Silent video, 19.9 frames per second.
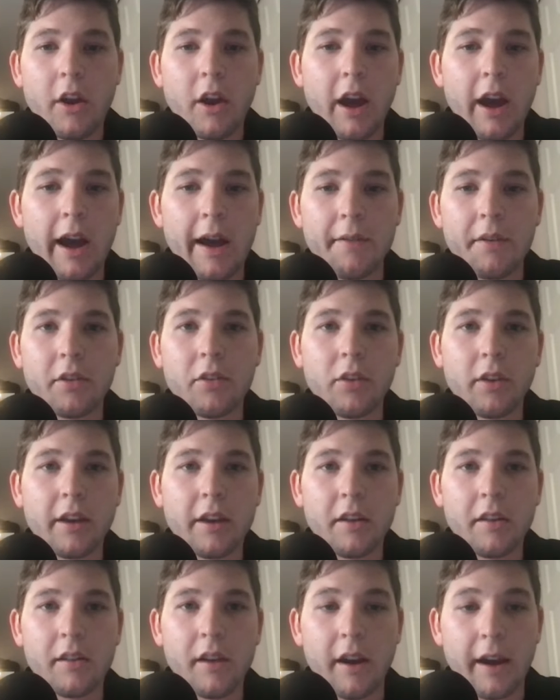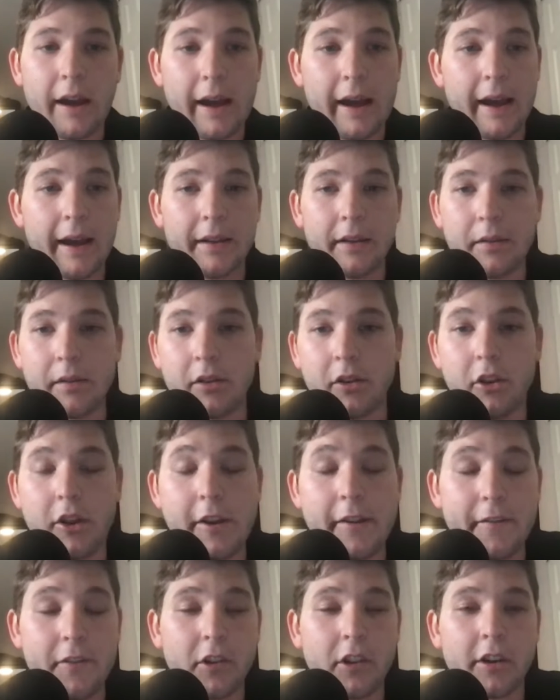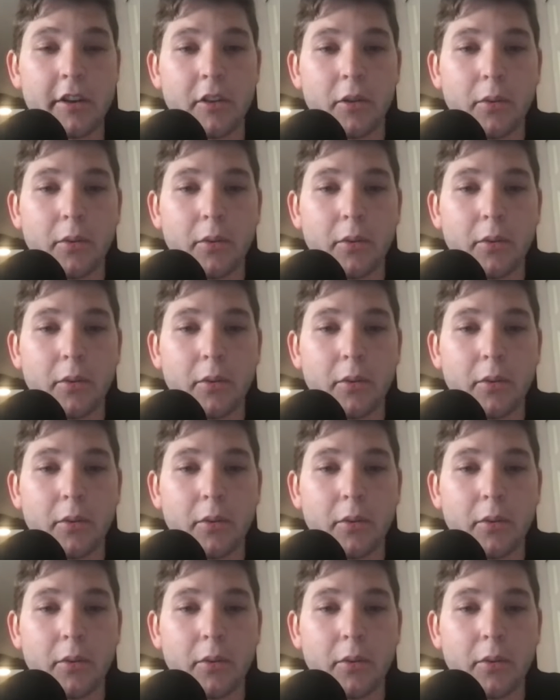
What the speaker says: Obviously, if you look at the